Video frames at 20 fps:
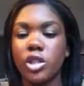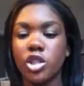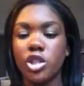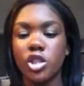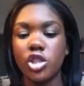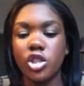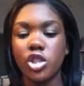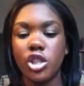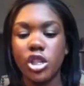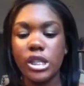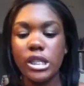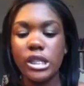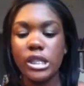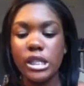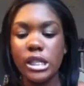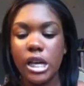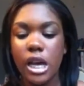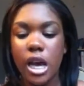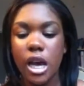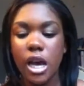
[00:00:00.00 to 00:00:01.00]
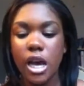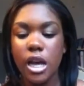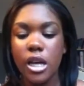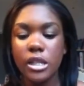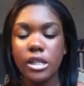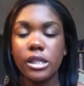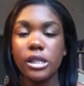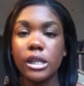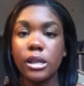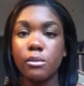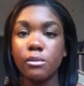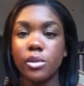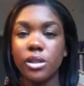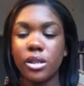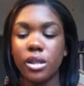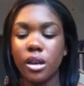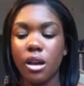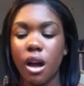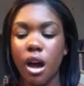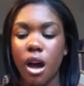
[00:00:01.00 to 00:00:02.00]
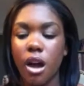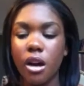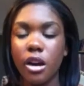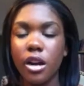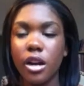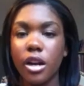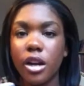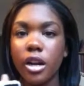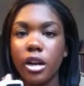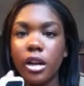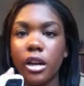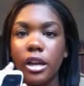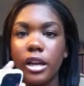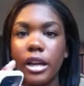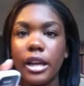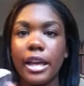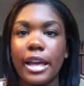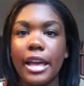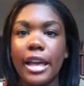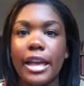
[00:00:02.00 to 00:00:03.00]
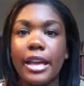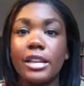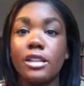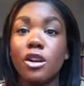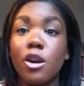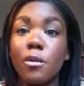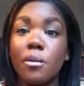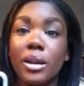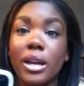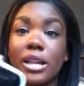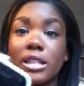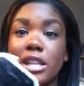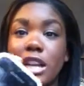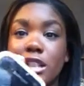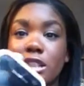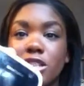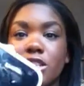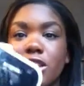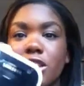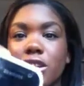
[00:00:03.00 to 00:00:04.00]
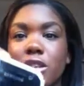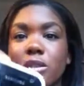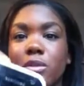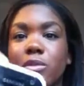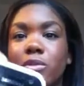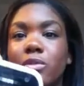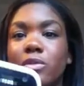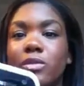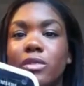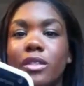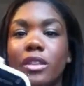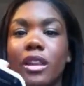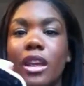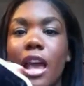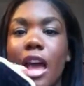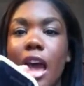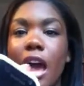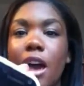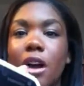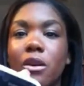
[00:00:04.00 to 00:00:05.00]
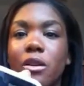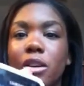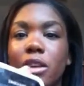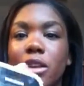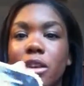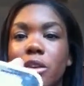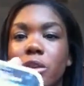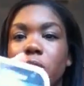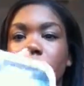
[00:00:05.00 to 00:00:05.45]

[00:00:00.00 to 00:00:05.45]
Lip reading: just a Samsung Conquer, and oh my gosh, I have to show you. How cute